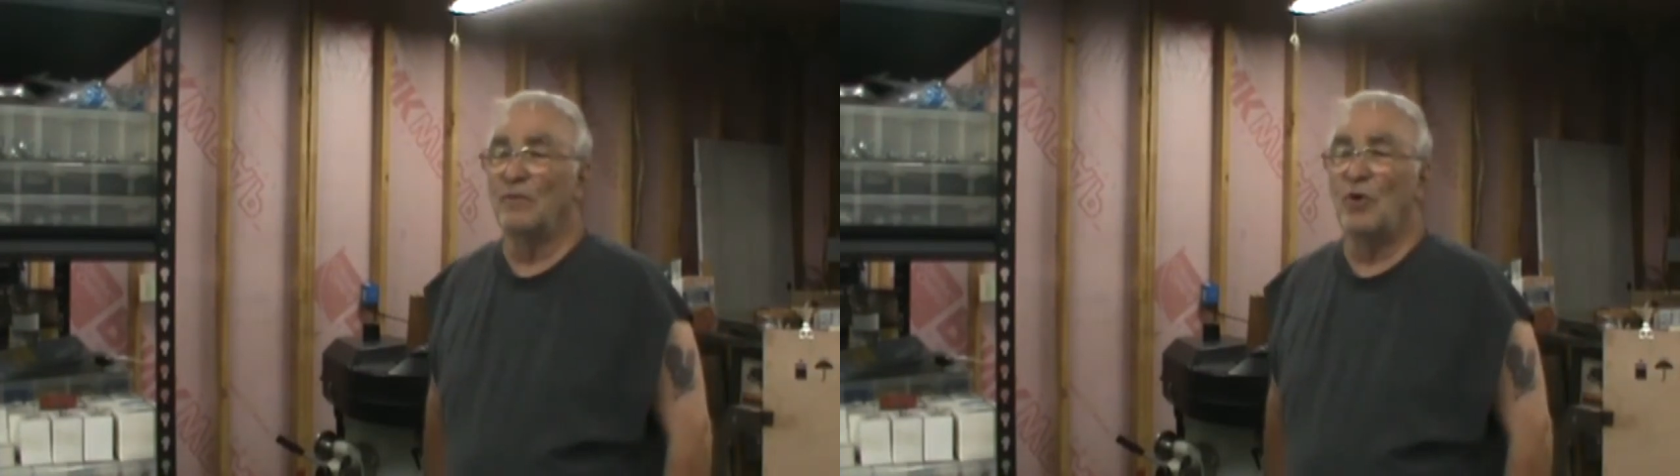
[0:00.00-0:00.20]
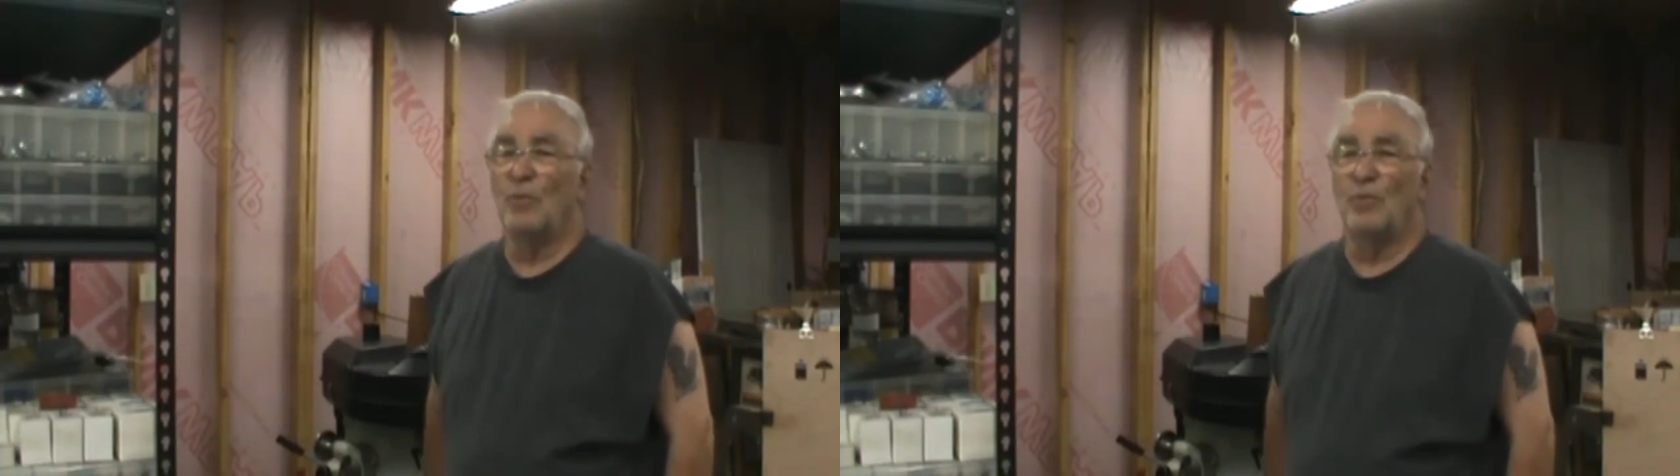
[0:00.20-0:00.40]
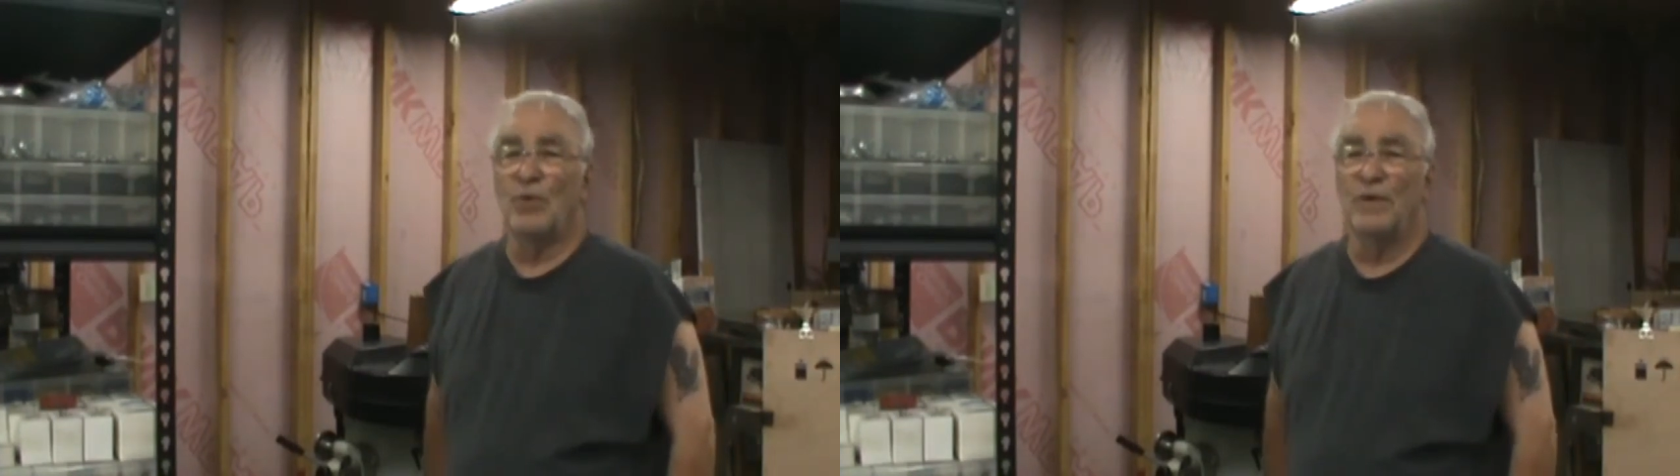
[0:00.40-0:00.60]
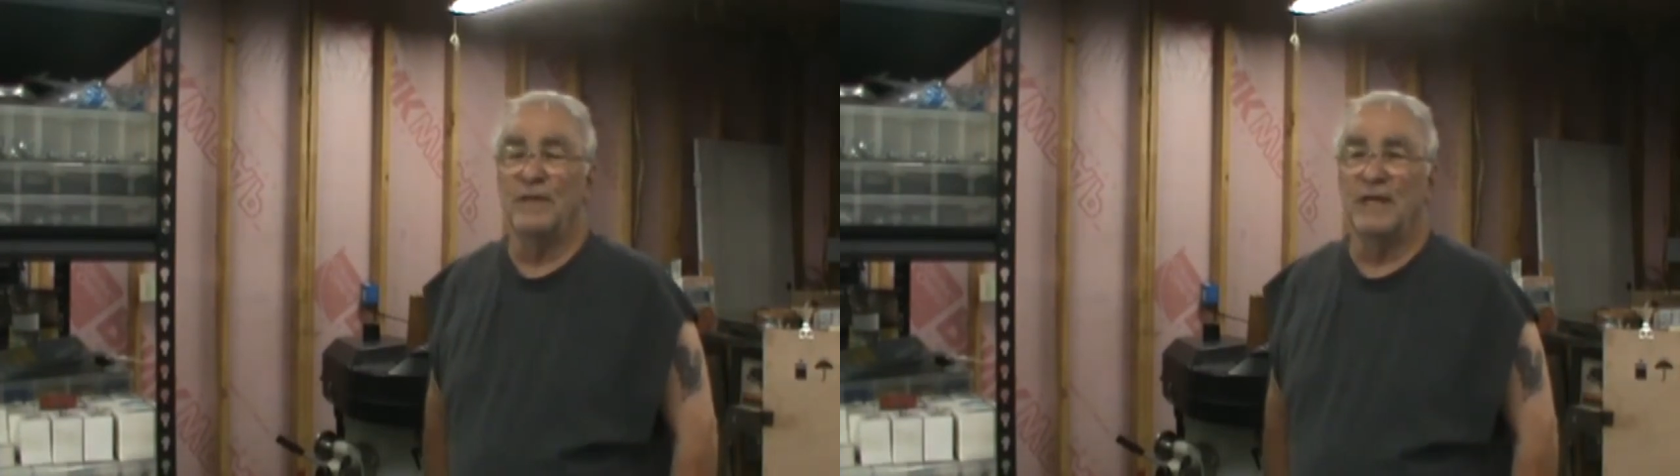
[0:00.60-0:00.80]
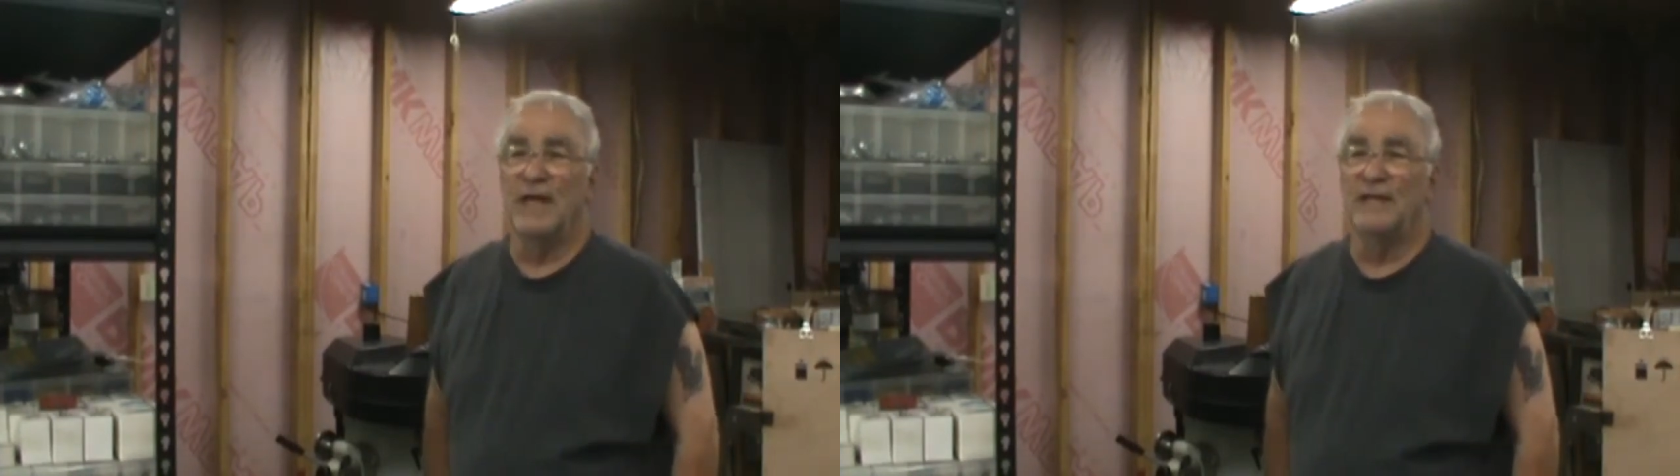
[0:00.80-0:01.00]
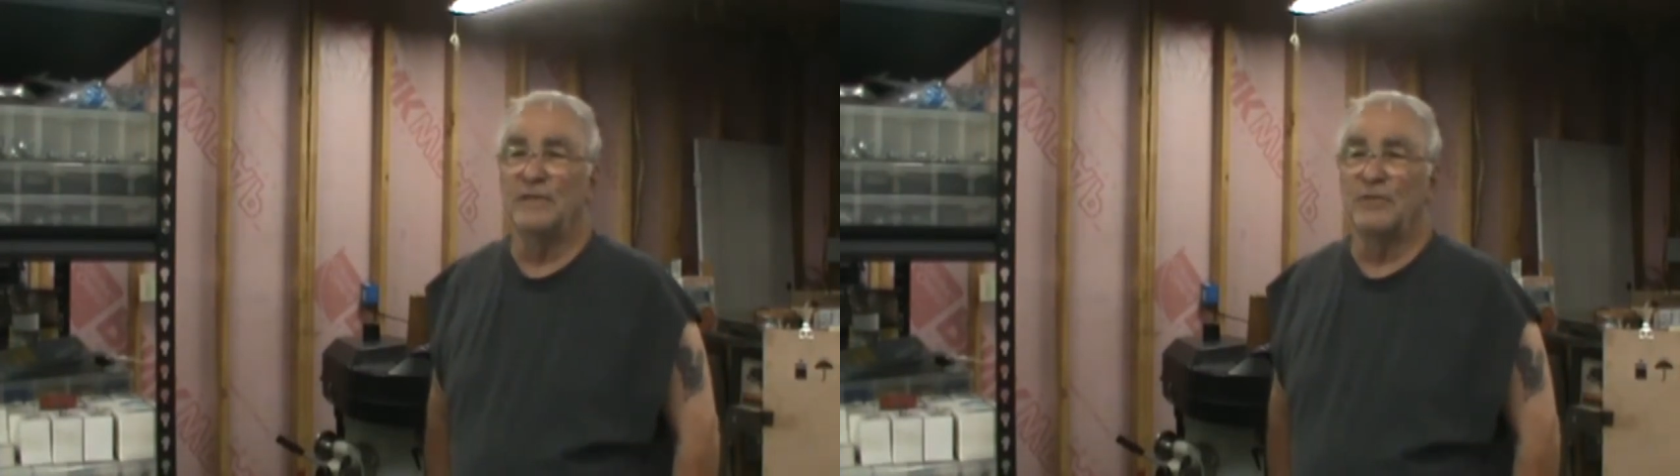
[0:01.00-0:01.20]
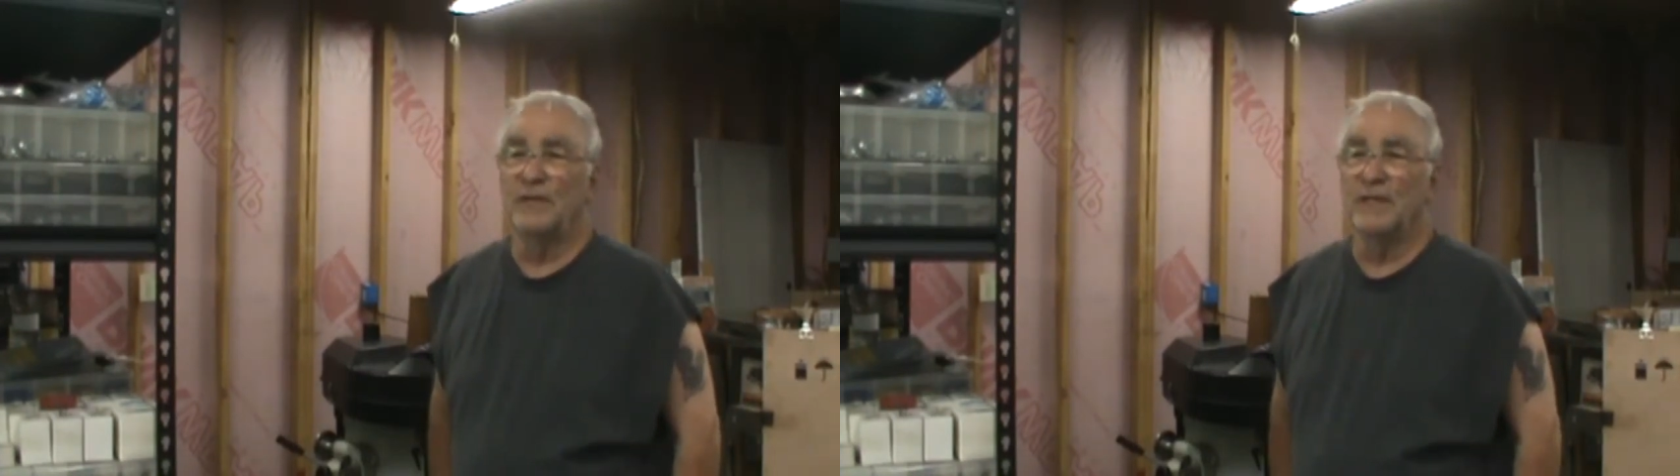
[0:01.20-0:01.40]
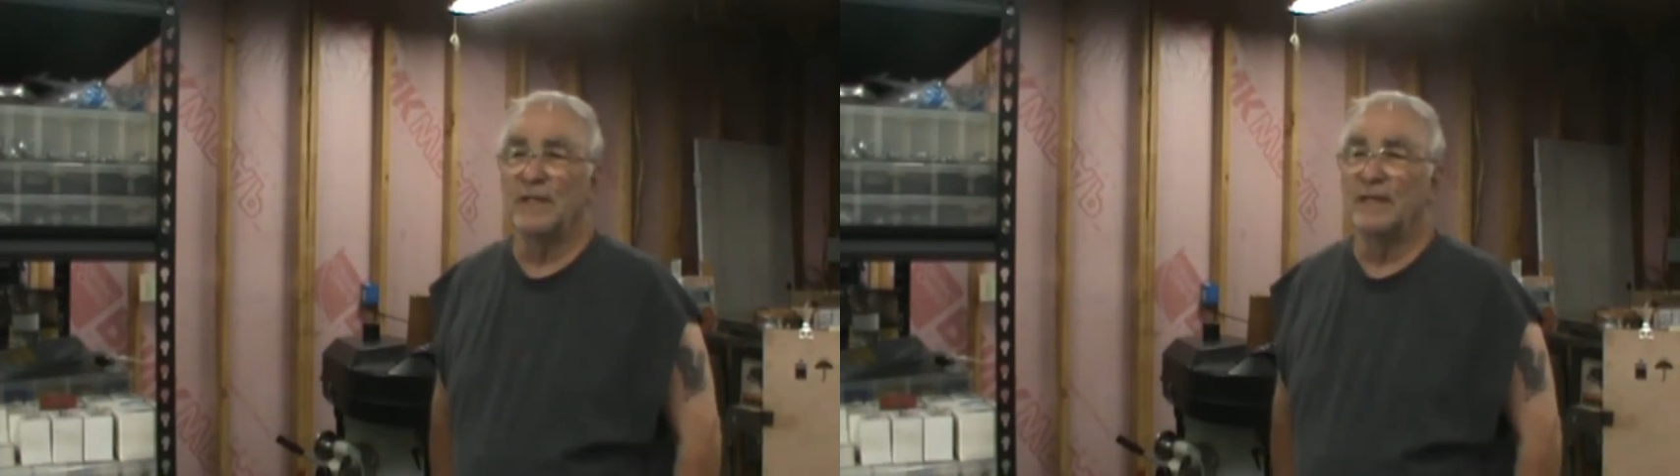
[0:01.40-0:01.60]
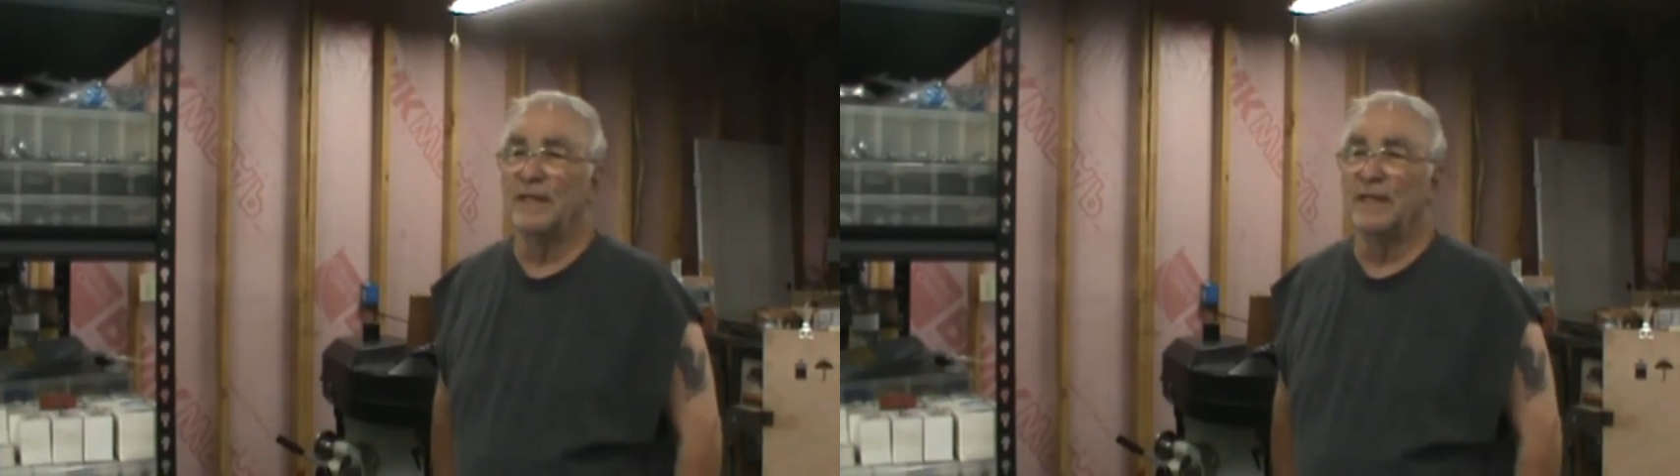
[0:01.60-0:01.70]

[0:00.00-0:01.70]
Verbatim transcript: I won't bore you guys with